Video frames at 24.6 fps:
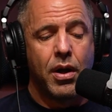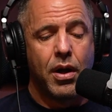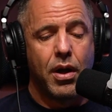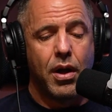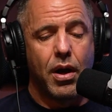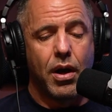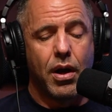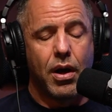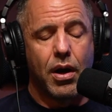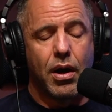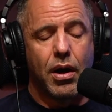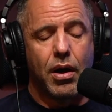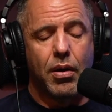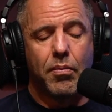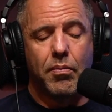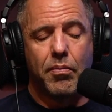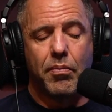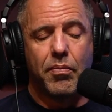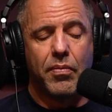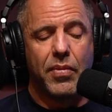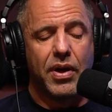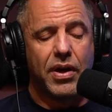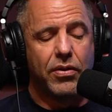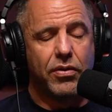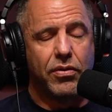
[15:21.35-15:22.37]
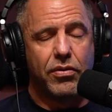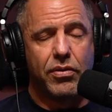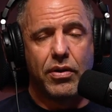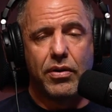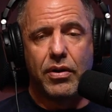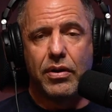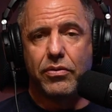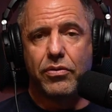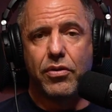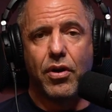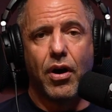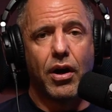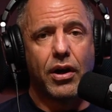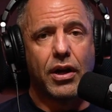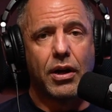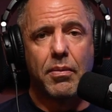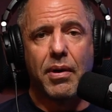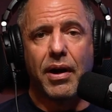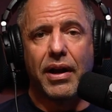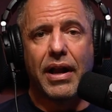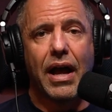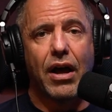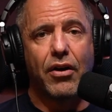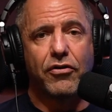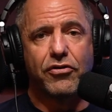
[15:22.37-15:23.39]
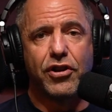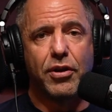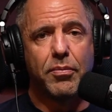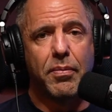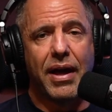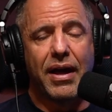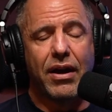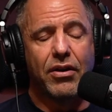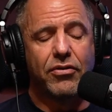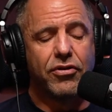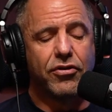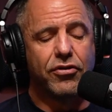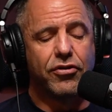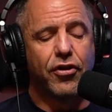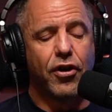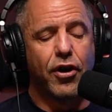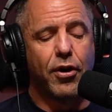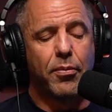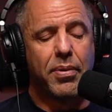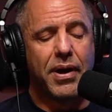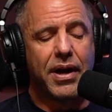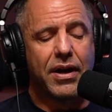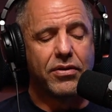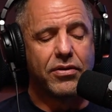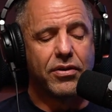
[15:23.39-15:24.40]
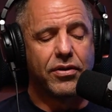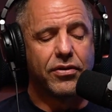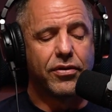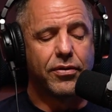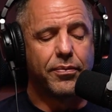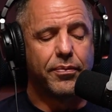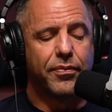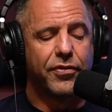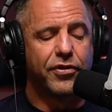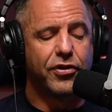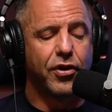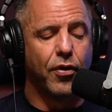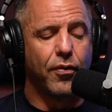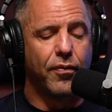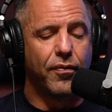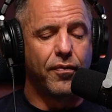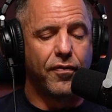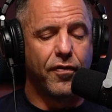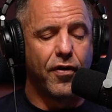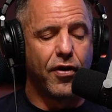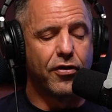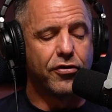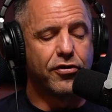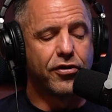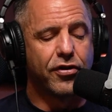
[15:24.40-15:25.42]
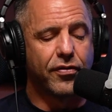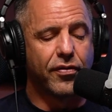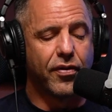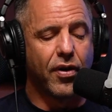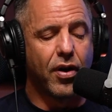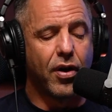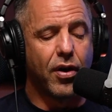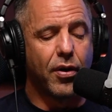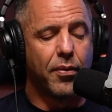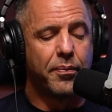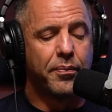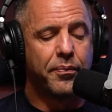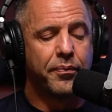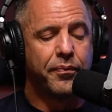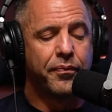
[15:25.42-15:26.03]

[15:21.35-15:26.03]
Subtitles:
and talking about how she manages her patients. So first of all,